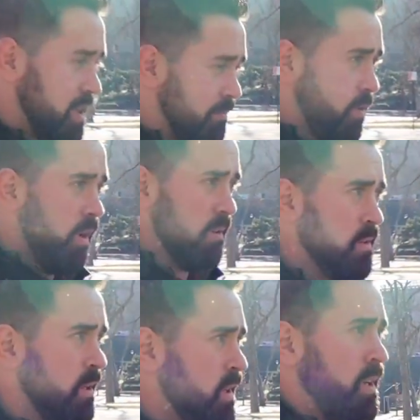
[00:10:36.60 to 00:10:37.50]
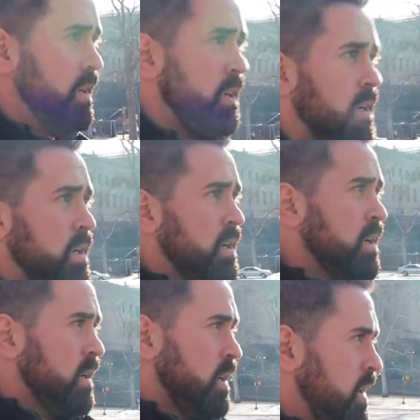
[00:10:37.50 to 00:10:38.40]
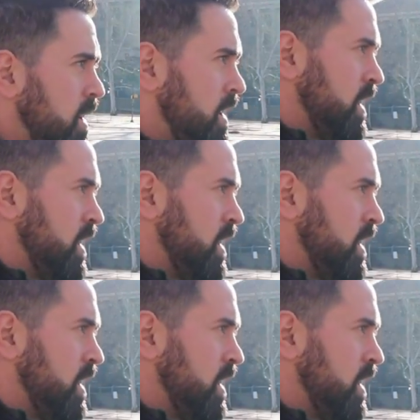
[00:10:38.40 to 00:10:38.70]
at the higher levels, because no one even tries to